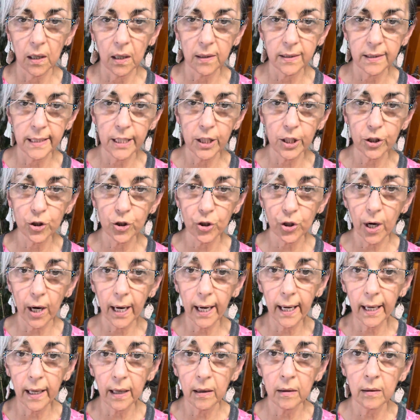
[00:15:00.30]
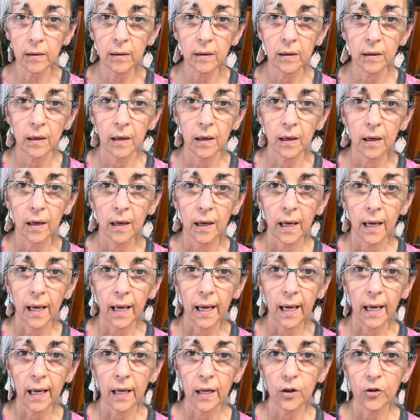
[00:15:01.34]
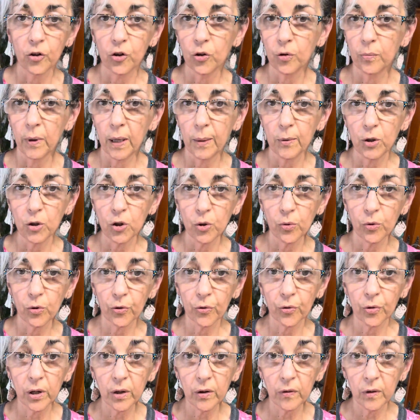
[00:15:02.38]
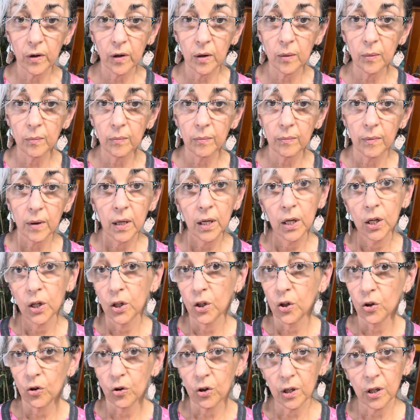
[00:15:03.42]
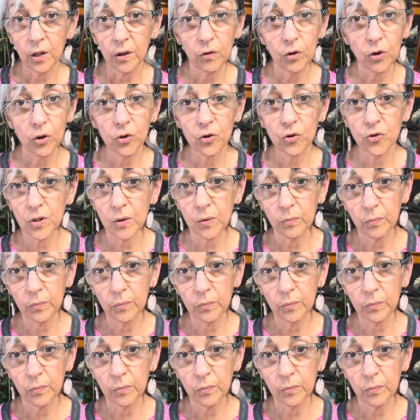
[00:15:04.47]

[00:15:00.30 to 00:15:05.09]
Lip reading: tier tray. and do maybe 2 or 3 of them. You can even use some